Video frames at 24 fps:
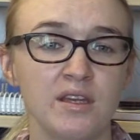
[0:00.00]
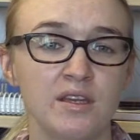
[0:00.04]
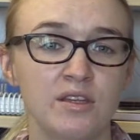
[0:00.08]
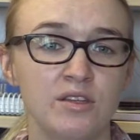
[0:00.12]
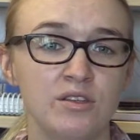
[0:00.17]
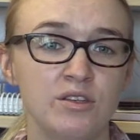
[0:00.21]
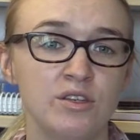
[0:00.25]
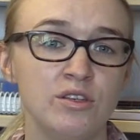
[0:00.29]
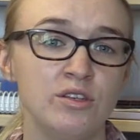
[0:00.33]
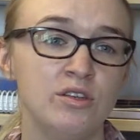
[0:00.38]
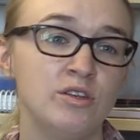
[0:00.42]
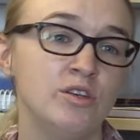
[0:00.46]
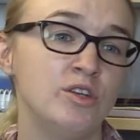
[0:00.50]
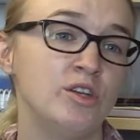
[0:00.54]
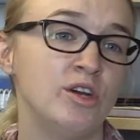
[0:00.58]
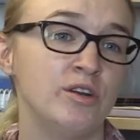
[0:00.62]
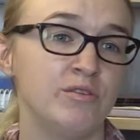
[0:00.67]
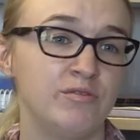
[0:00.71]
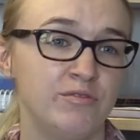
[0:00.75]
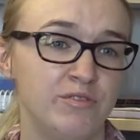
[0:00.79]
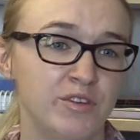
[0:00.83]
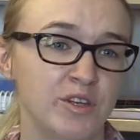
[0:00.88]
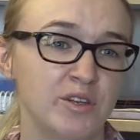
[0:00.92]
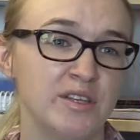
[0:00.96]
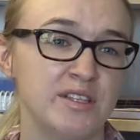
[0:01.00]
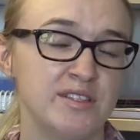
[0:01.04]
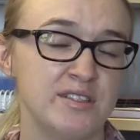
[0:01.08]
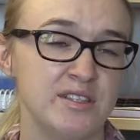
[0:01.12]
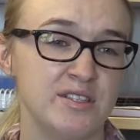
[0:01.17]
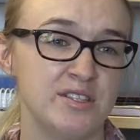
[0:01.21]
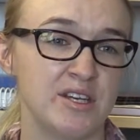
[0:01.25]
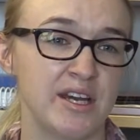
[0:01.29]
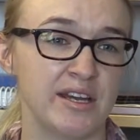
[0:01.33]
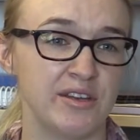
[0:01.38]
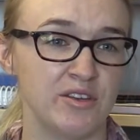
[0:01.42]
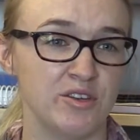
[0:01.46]
you don't feel there's a
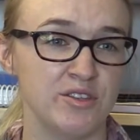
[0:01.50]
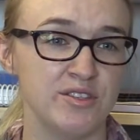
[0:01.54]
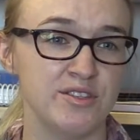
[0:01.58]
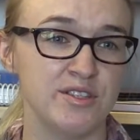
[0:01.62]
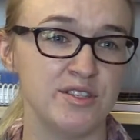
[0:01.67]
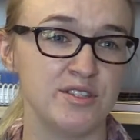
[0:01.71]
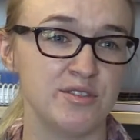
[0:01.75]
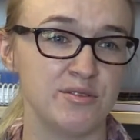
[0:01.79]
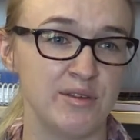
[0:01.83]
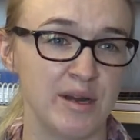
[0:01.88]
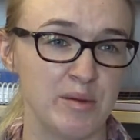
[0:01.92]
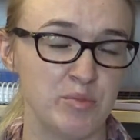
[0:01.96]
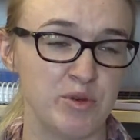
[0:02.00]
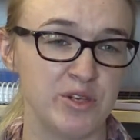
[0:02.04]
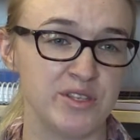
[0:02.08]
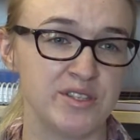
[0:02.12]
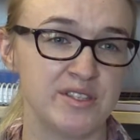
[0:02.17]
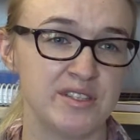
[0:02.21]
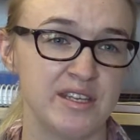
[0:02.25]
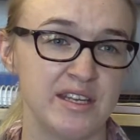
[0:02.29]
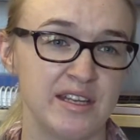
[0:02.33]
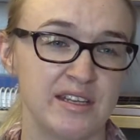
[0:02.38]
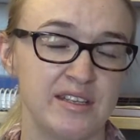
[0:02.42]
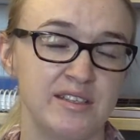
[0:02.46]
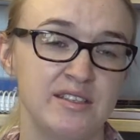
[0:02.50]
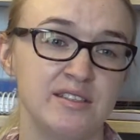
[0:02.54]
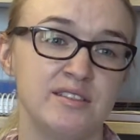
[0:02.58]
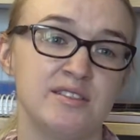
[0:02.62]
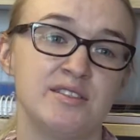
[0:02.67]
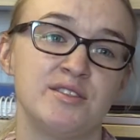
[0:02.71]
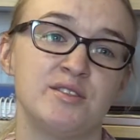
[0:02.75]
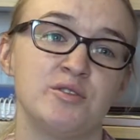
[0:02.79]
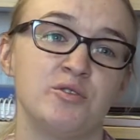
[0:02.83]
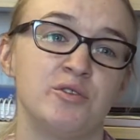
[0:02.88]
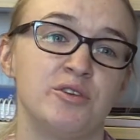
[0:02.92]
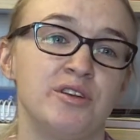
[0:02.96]
diagnosis around personality
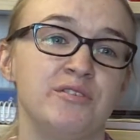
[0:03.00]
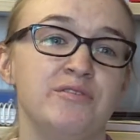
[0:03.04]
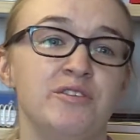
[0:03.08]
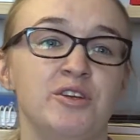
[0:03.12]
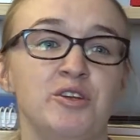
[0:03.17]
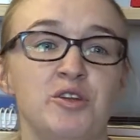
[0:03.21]
disorder, if you